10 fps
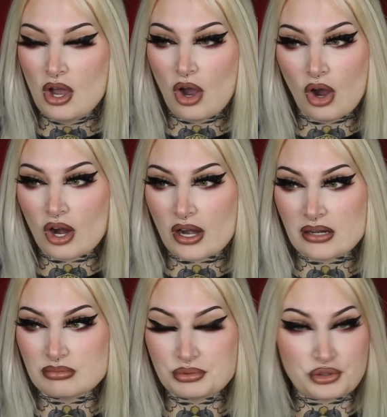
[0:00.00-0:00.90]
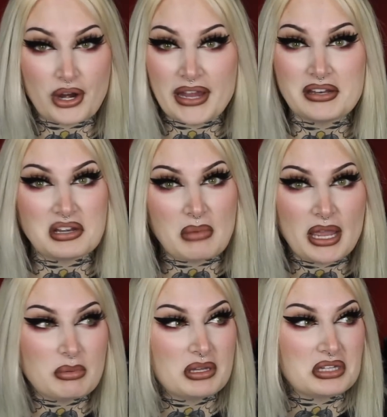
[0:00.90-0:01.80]
are great in my
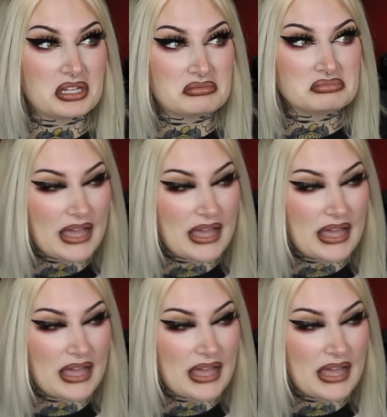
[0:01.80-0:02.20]
opinion.